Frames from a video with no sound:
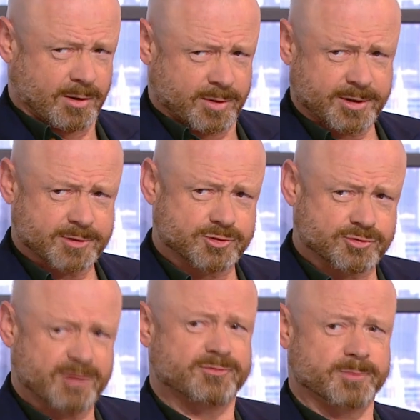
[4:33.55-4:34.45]
one of those
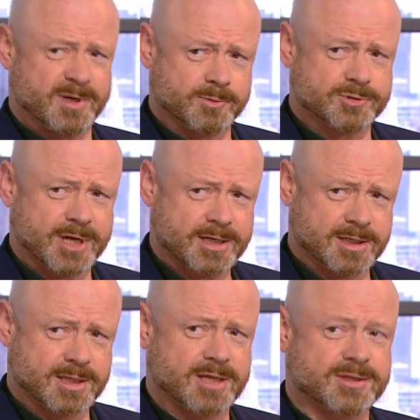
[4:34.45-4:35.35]
dreadful people
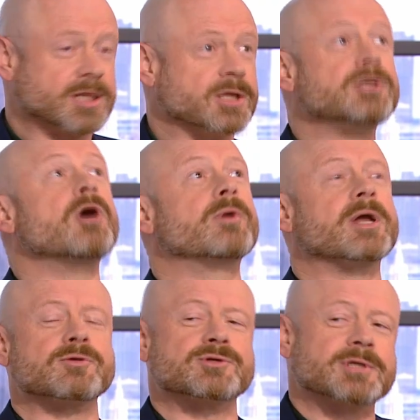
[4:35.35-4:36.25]
standing there thinking no one
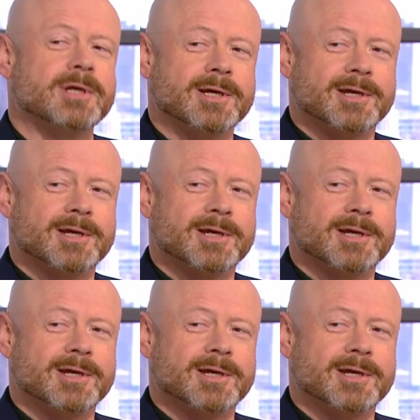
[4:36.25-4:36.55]
else